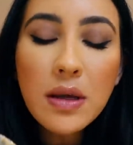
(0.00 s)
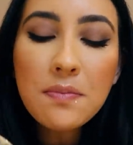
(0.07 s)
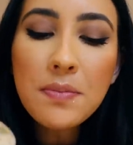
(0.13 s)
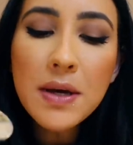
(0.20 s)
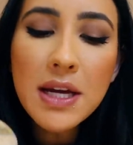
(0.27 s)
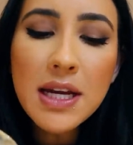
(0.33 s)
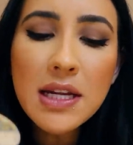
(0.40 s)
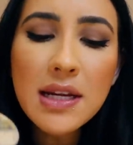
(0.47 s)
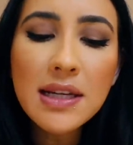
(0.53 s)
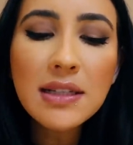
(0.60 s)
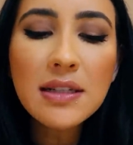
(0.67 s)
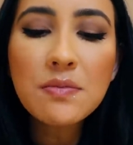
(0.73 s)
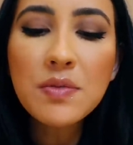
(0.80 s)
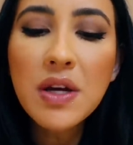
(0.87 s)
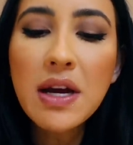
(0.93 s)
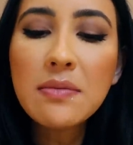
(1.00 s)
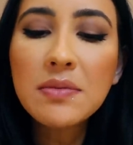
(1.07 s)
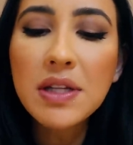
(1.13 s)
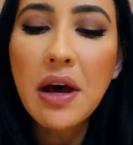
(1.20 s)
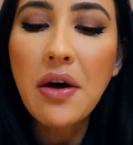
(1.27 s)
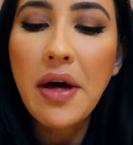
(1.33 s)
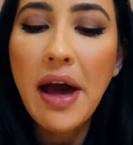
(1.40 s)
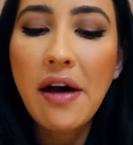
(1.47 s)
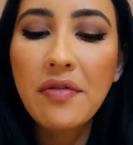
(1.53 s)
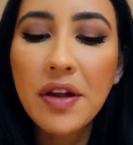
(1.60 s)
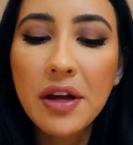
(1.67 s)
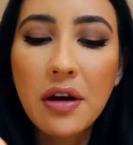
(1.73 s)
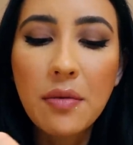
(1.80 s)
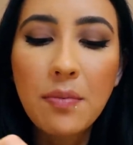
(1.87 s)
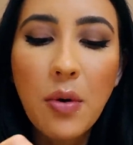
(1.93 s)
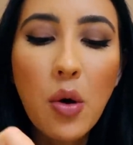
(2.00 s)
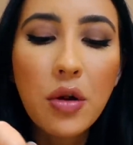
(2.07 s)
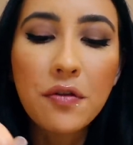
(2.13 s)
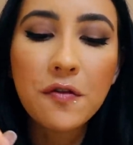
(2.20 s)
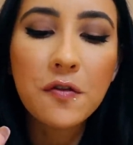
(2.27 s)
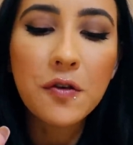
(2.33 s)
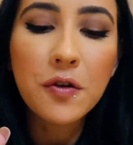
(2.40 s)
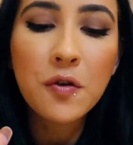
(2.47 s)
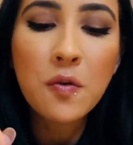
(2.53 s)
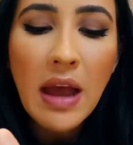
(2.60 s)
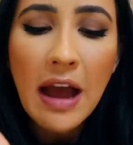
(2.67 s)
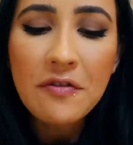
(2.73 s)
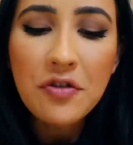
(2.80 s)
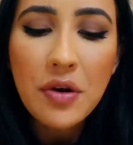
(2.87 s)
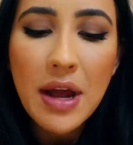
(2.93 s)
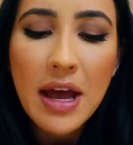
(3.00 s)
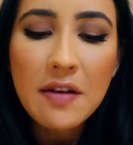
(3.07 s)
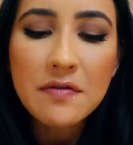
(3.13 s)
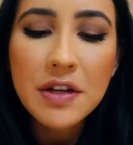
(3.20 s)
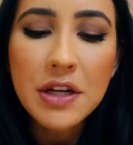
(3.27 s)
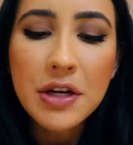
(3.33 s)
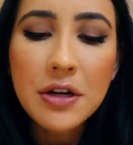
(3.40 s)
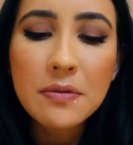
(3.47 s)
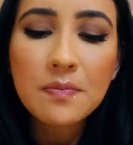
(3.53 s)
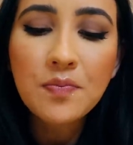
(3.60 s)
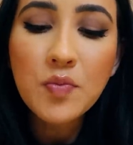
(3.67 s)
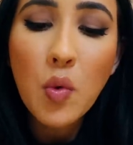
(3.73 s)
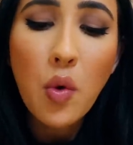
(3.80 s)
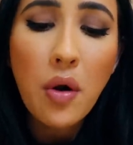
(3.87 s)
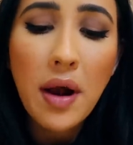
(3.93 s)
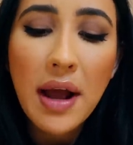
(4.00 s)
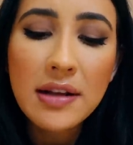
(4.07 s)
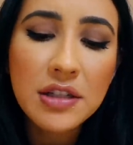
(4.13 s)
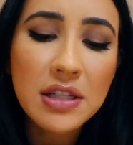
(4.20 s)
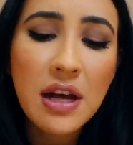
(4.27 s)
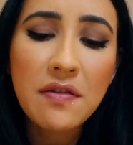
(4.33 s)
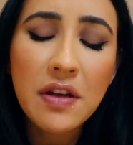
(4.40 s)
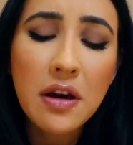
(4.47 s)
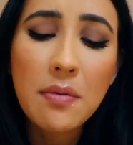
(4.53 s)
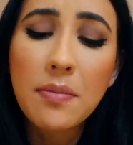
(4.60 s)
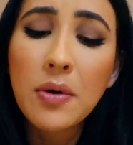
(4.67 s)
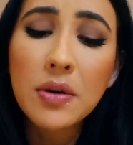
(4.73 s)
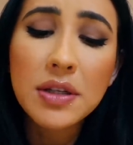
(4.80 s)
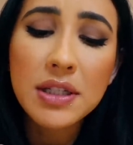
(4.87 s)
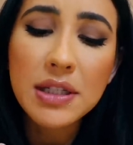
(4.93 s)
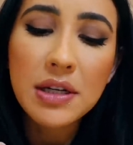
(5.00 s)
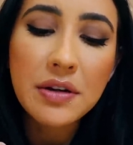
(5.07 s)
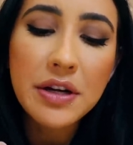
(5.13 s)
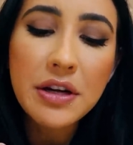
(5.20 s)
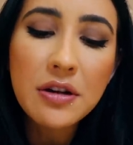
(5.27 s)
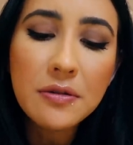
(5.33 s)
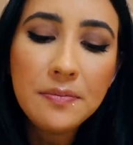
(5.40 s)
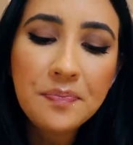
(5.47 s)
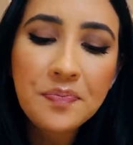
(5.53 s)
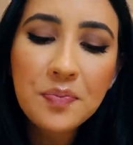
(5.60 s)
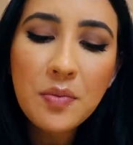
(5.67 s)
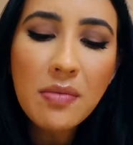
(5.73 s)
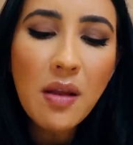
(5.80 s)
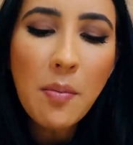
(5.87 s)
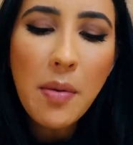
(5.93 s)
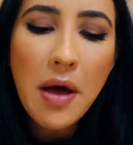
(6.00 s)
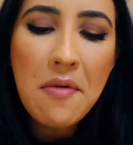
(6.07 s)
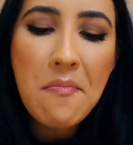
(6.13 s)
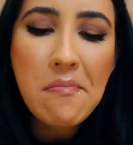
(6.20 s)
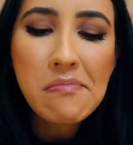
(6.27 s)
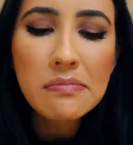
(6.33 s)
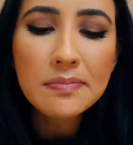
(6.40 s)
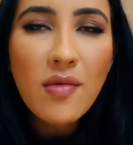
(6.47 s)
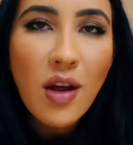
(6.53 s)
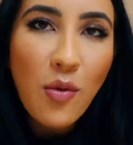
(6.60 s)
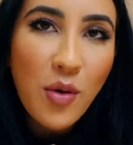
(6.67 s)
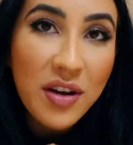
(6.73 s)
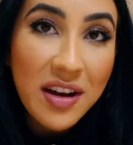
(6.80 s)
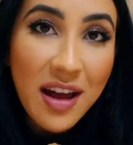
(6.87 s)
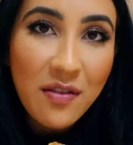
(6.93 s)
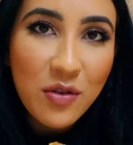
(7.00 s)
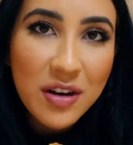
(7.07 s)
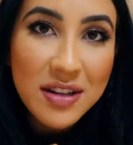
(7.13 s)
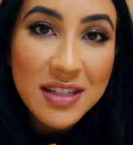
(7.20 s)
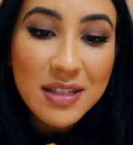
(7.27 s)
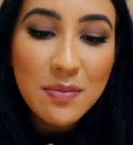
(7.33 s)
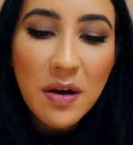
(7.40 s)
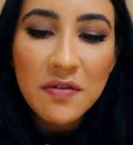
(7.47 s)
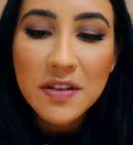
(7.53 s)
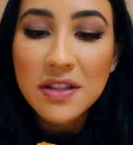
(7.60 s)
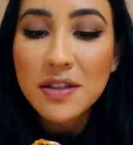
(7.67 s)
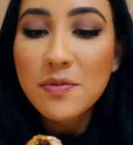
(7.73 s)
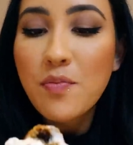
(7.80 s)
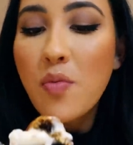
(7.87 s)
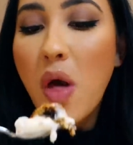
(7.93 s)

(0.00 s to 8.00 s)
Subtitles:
But at night sometimes I'll have like a bowl of fruit after I have dinner, or I just have like a bowl of cereal, but I wanted to have one of these muffins.